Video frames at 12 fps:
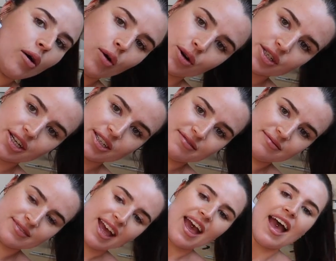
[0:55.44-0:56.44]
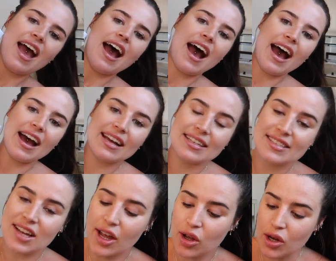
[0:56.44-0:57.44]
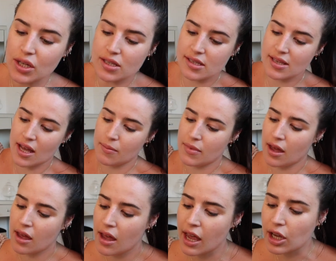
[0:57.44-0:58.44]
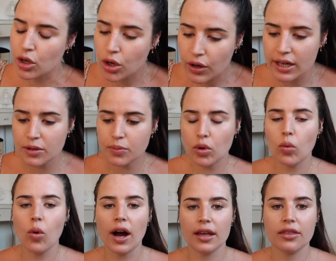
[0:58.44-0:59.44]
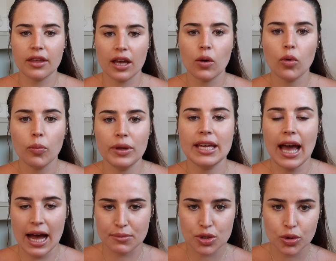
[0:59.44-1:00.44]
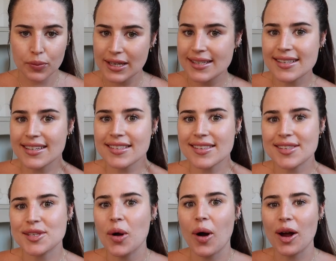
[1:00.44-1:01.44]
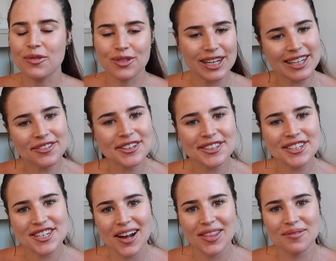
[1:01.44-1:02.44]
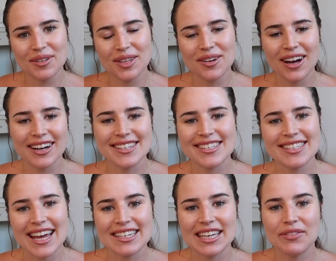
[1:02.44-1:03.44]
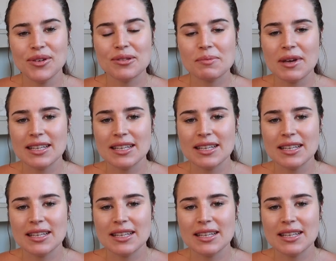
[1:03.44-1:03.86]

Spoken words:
order and I got some incredible, what I think will be capsule pieces. So I really wanted to share them with you guys today to give you some